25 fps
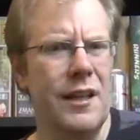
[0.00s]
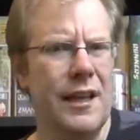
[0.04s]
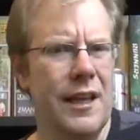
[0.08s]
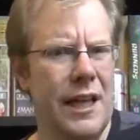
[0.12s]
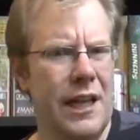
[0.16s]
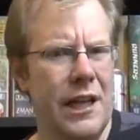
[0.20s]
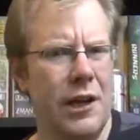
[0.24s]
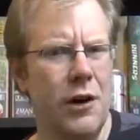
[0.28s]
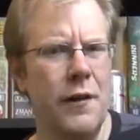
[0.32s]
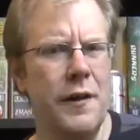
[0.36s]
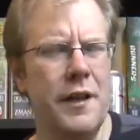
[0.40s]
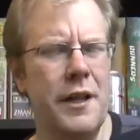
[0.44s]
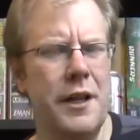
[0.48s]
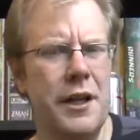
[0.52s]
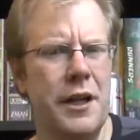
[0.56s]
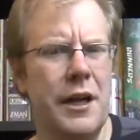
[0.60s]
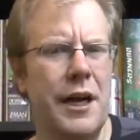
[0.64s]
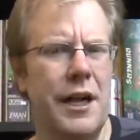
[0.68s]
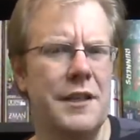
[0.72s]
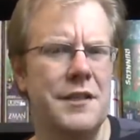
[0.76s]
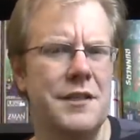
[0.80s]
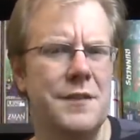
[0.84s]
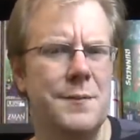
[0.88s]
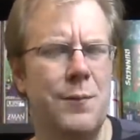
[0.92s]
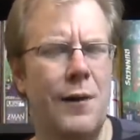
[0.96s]
you know, and then you
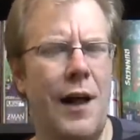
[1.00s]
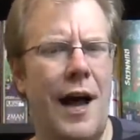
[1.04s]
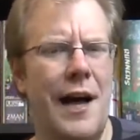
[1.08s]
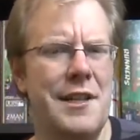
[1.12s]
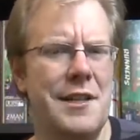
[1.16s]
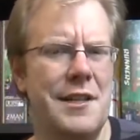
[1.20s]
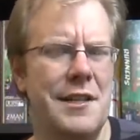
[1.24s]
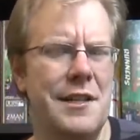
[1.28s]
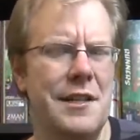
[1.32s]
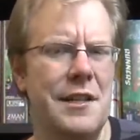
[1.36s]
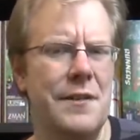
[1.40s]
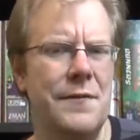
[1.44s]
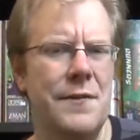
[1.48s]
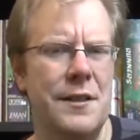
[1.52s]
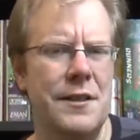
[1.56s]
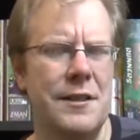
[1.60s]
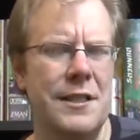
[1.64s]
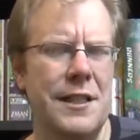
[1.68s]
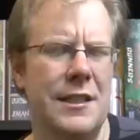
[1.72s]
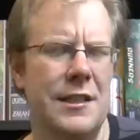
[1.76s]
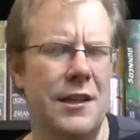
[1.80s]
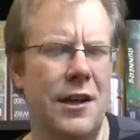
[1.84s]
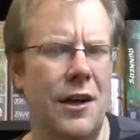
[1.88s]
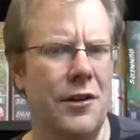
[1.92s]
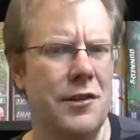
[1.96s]
kind of splashed in different
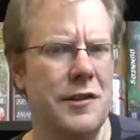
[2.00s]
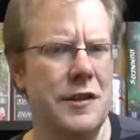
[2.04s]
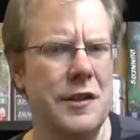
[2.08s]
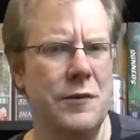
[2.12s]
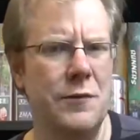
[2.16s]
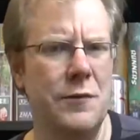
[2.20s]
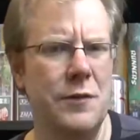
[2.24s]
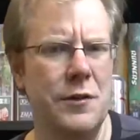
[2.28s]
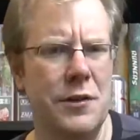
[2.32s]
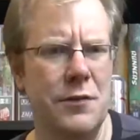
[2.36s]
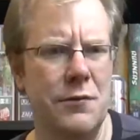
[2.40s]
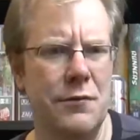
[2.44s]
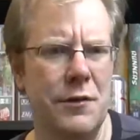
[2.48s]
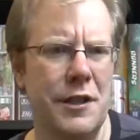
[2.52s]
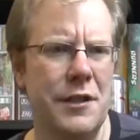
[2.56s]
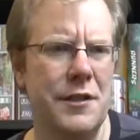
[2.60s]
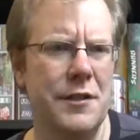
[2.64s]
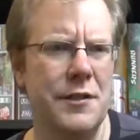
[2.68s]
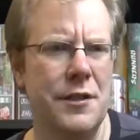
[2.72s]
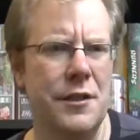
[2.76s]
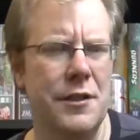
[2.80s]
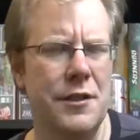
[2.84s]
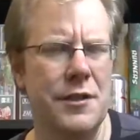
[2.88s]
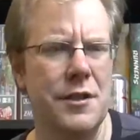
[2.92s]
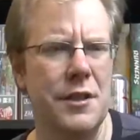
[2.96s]
technologies with the
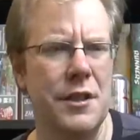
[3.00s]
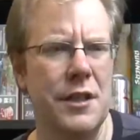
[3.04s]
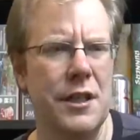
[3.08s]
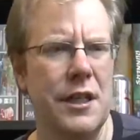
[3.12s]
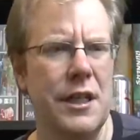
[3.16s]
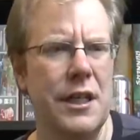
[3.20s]
research.